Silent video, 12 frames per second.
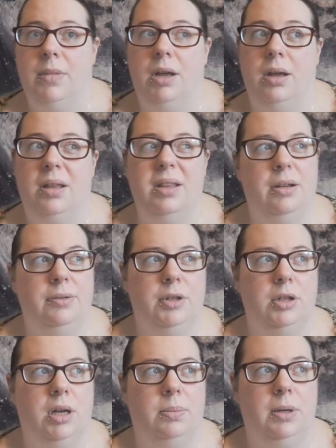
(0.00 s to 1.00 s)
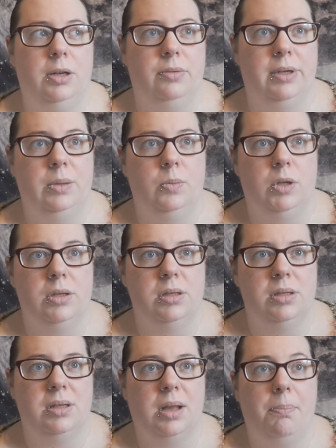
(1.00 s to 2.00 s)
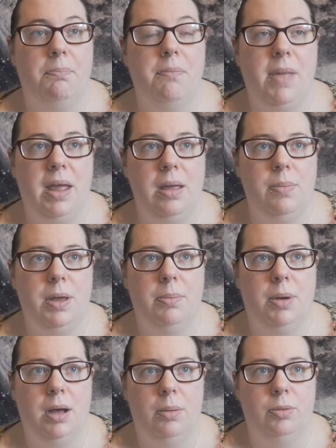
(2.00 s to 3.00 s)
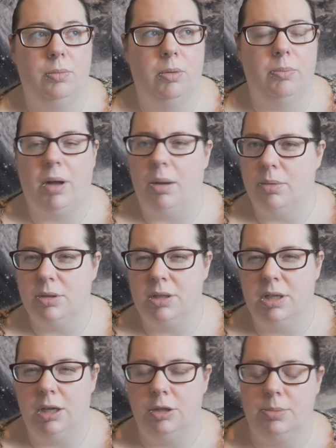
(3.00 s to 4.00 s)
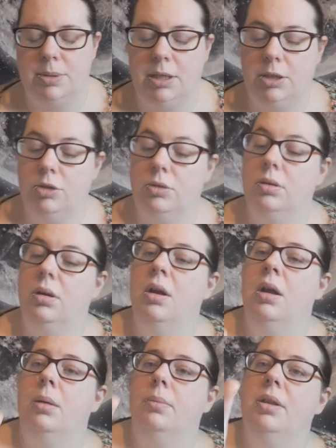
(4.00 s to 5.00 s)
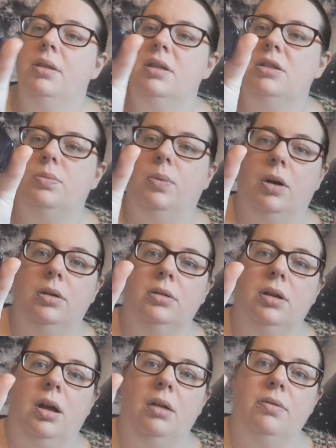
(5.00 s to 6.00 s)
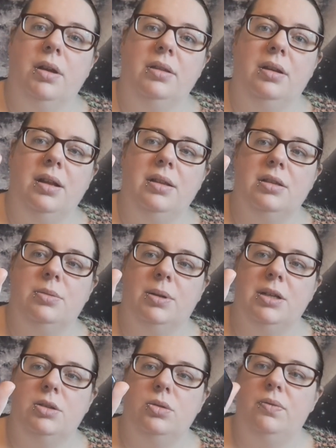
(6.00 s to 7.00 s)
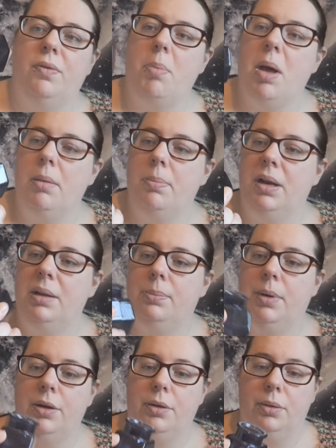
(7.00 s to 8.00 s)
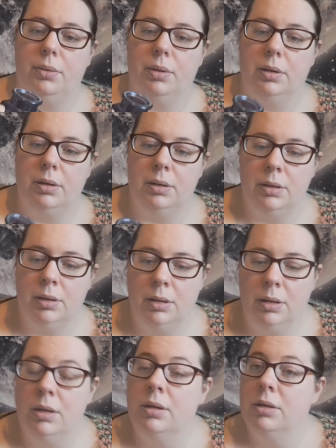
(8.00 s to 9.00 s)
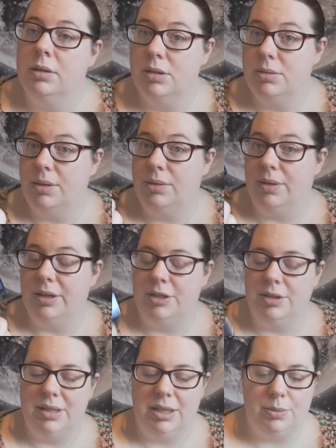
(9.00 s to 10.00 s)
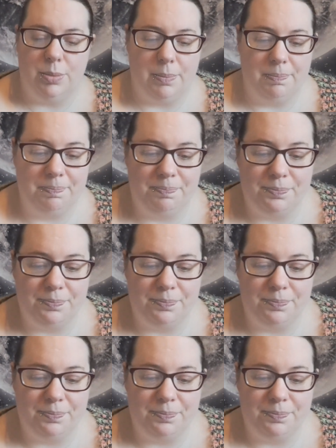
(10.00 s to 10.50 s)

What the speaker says: I think I've got a couple of green ones and maybe a purple one, but I wasn't 100% sure. But this one, I rather like this one. It's sort of a purpley blue. So I thought I'd use this one.